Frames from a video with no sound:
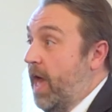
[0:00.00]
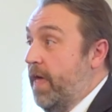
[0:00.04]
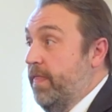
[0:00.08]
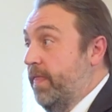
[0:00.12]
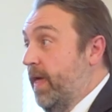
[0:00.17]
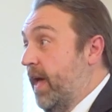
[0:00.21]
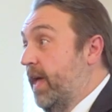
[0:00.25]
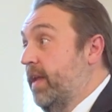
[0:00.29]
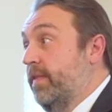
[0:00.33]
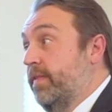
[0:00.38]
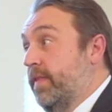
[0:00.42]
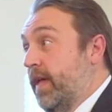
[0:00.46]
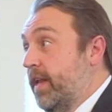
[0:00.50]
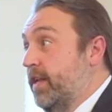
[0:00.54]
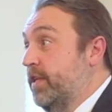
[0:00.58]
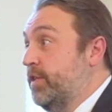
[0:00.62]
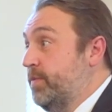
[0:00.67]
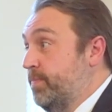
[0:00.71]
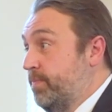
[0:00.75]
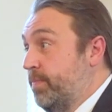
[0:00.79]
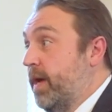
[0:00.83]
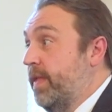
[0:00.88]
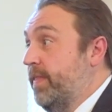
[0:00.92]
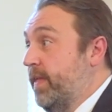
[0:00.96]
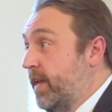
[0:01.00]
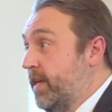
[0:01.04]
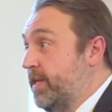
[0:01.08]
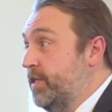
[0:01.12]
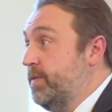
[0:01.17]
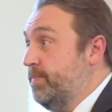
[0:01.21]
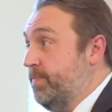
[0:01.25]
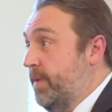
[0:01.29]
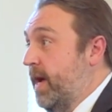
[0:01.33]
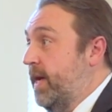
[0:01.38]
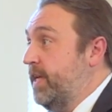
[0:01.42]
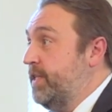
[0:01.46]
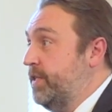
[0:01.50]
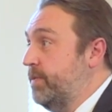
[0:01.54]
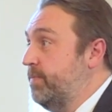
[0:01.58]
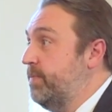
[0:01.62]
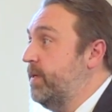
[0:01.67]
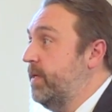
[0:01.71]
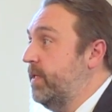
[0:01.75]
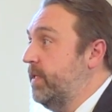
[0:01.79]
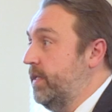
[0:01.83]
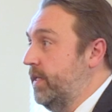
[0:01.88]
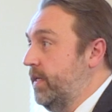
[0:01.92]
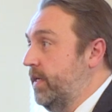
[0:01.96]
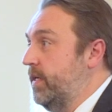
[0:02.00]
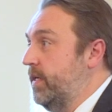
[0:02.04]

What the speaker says: That is a possibility.